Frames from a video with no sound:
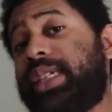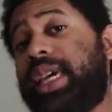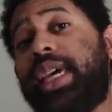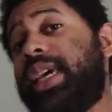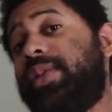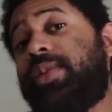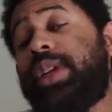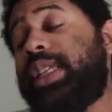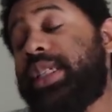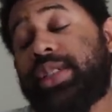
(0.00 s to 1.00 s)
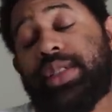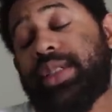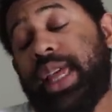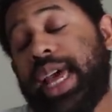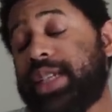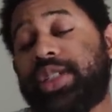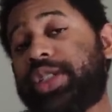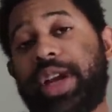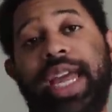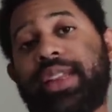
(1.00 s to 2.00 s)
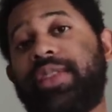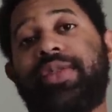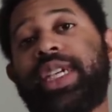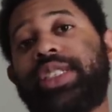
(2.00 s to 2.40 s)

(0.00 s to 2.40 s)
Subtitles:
ain't really as attractive